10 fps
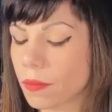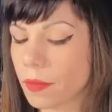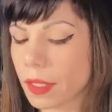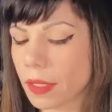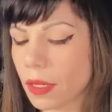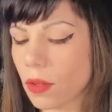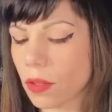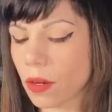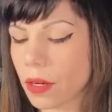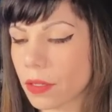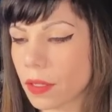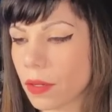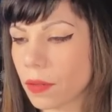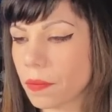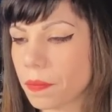Let's get all the cards
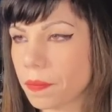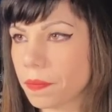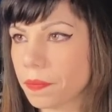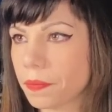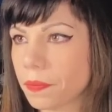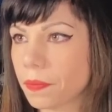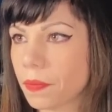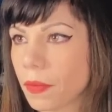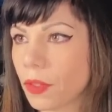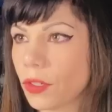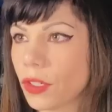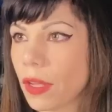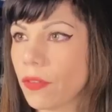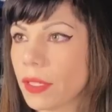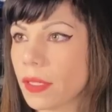out. There's
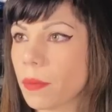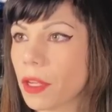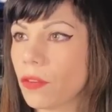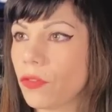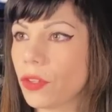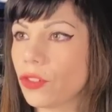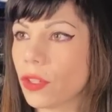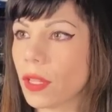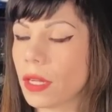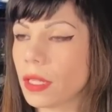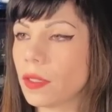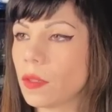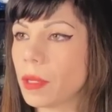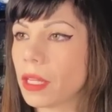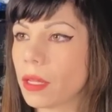definitely some confusion that needs
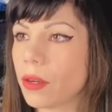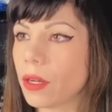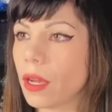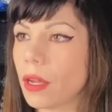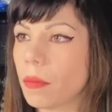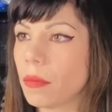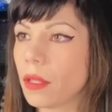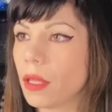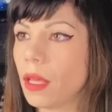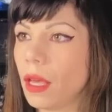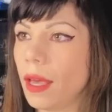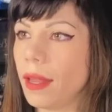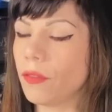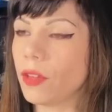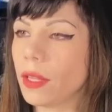to be cleared up.
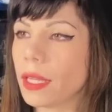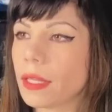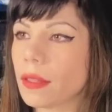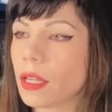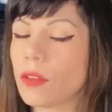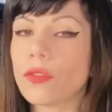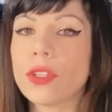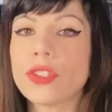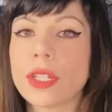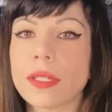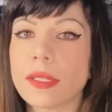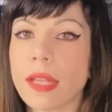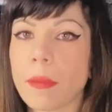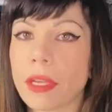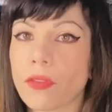And I feel like the confusion is
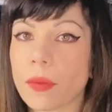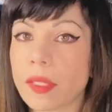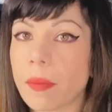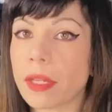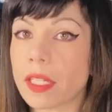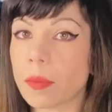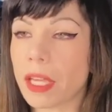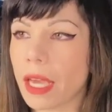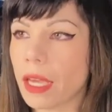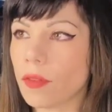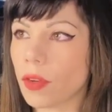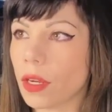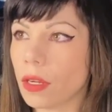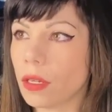stemming from somebody's behavior.